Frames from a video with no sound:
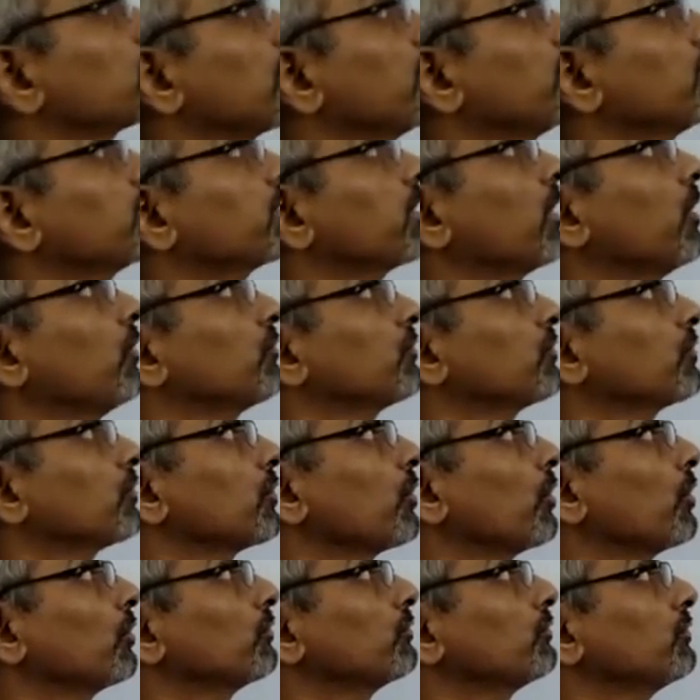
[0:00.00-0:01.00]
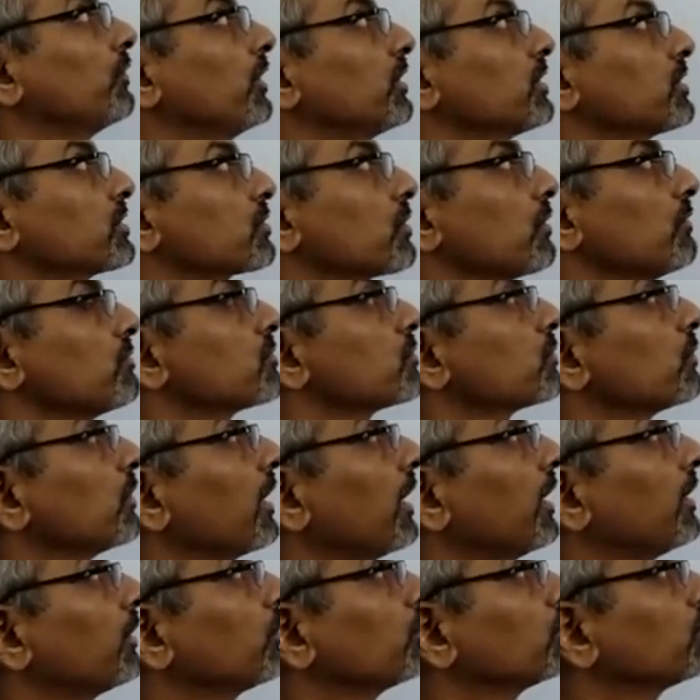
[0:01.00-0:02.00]
10,000 on 1st of
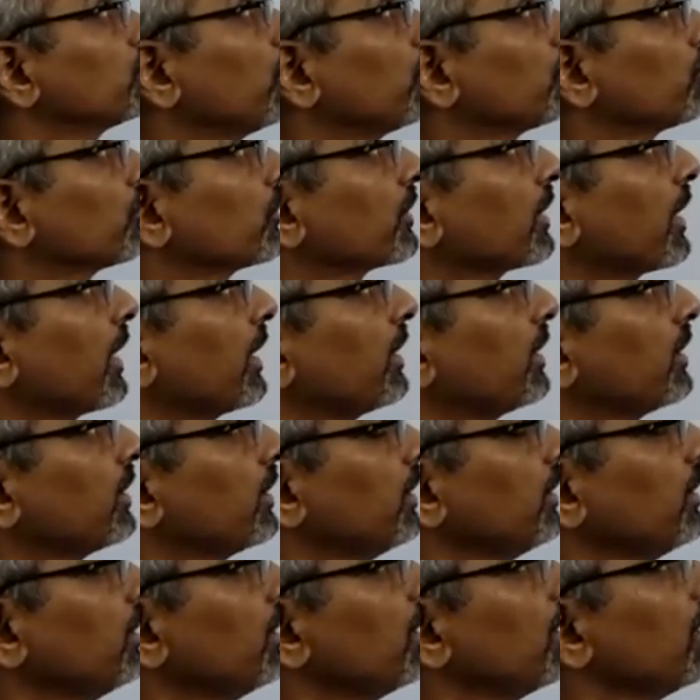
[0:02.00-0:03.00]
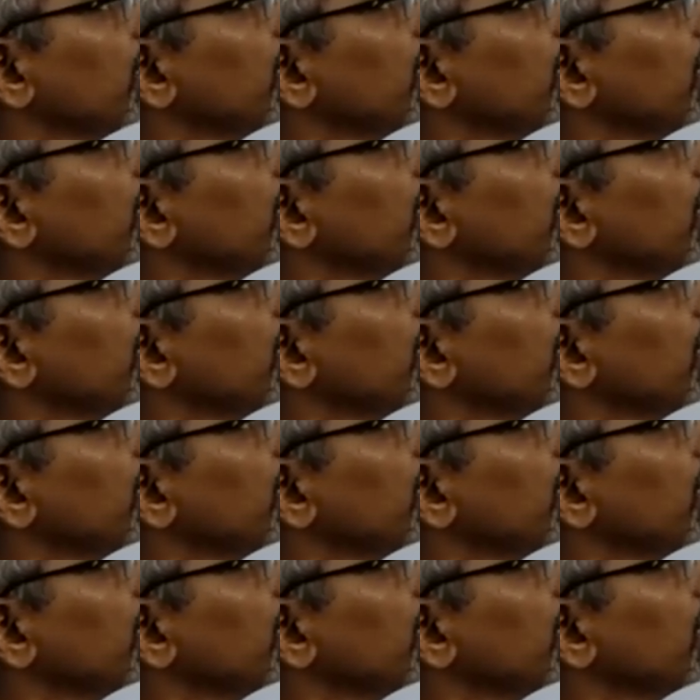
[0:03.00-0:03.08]
July 2019